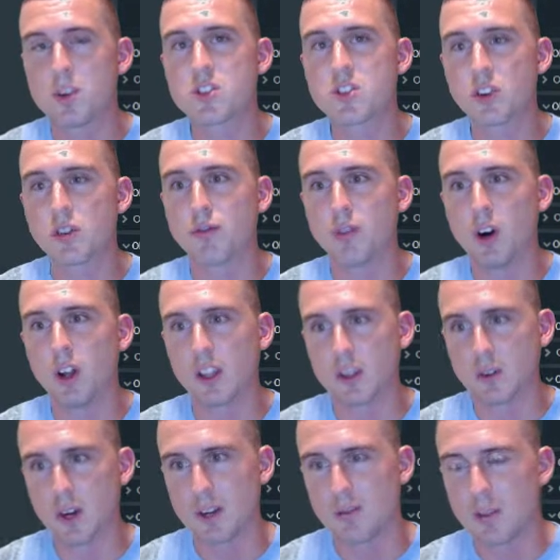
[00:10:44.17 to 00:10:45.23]
still falling,
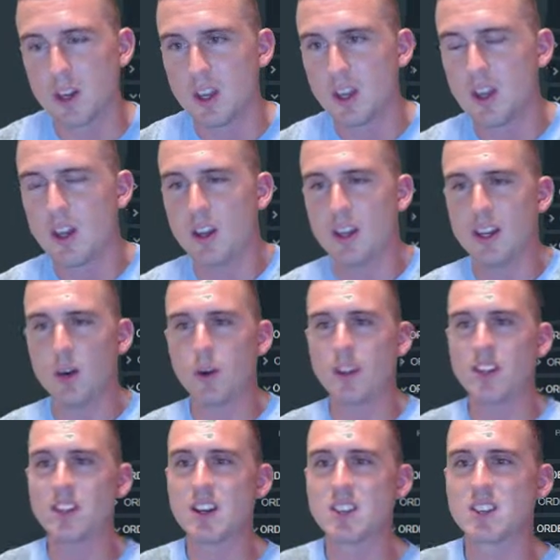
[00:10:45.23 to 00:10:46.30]
right? Now it
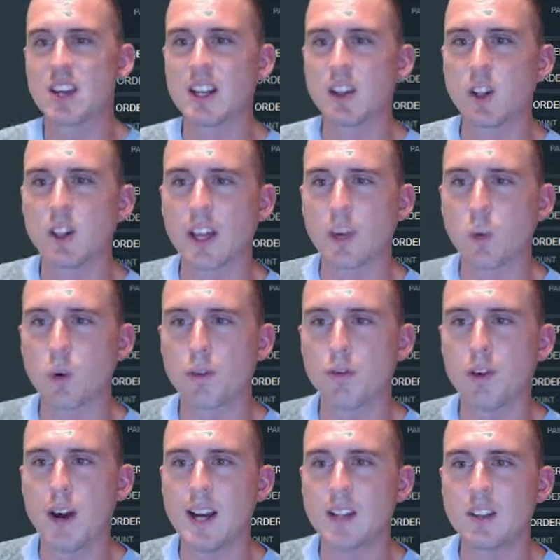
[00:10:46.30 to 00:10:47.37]
does kind of look like we're
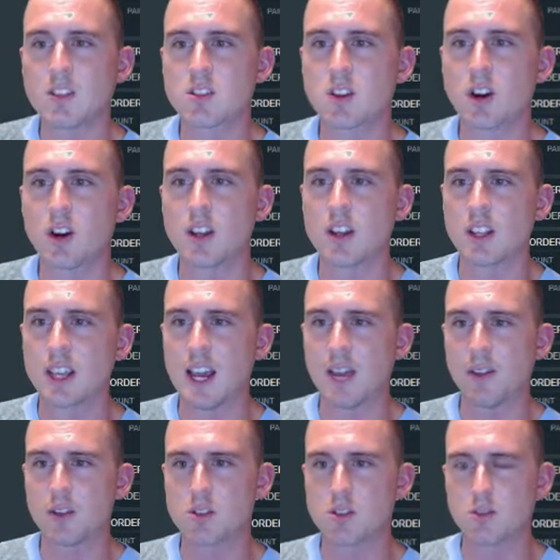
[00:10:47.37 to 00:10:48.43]
finally starting to
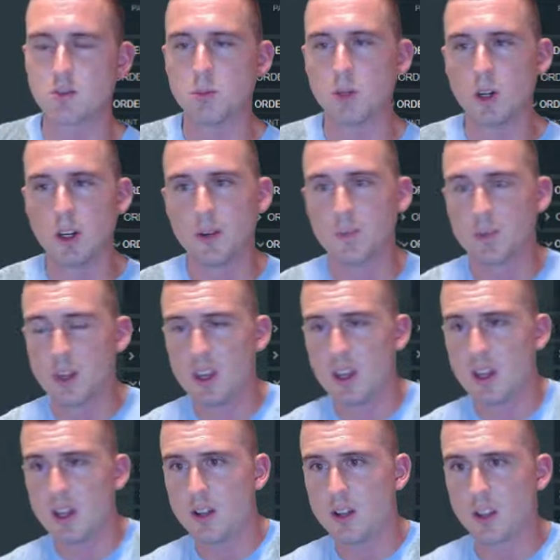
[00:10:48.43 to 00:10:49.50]
gather some,
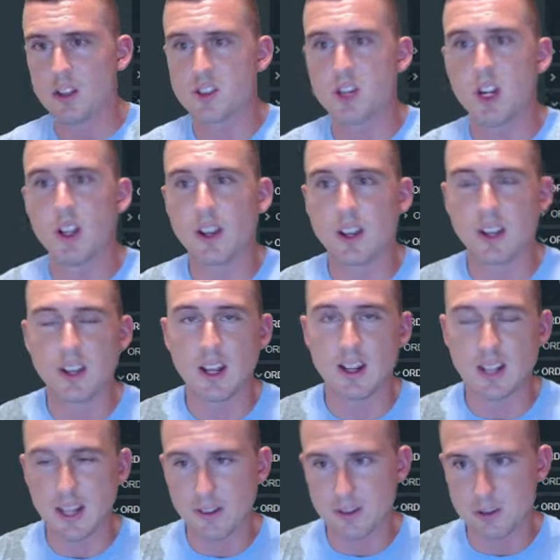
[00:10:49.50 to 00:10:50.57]
to consolidate and
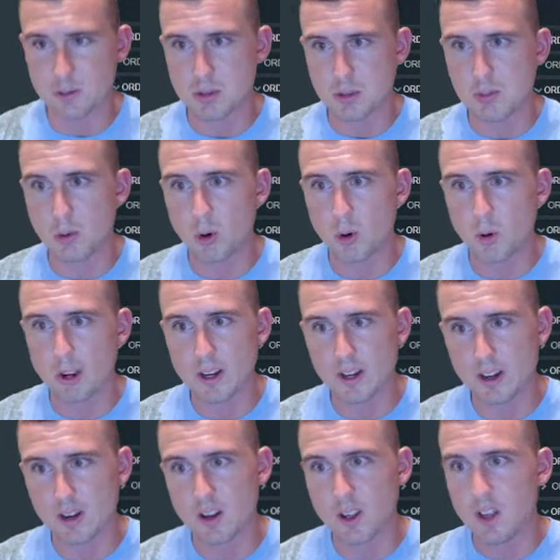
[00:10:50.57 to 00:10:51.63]
gather some support right
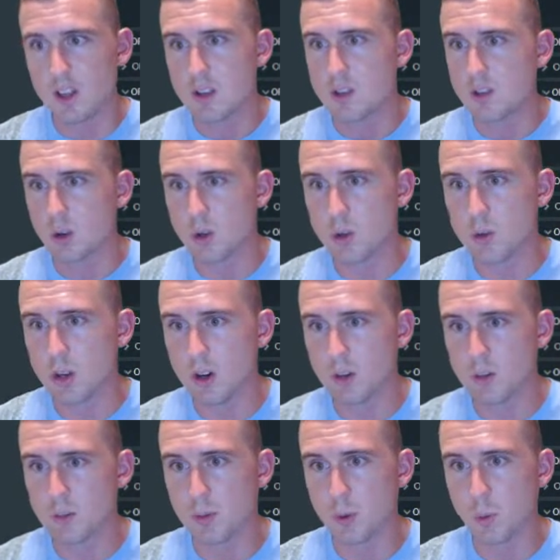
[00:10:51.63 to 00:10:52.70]
here. So who knows?
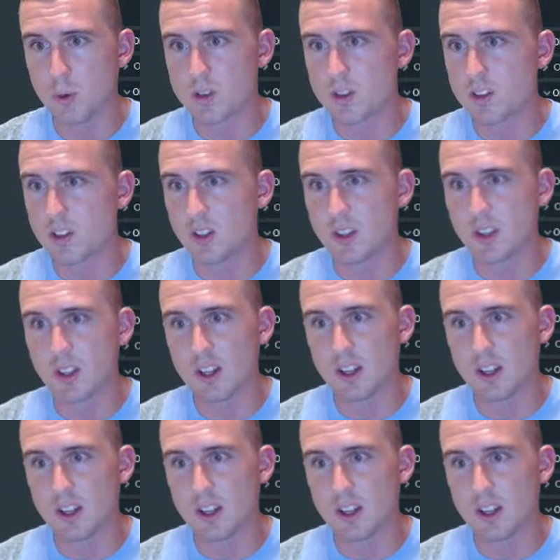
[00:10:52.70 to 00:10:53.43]
But we're still,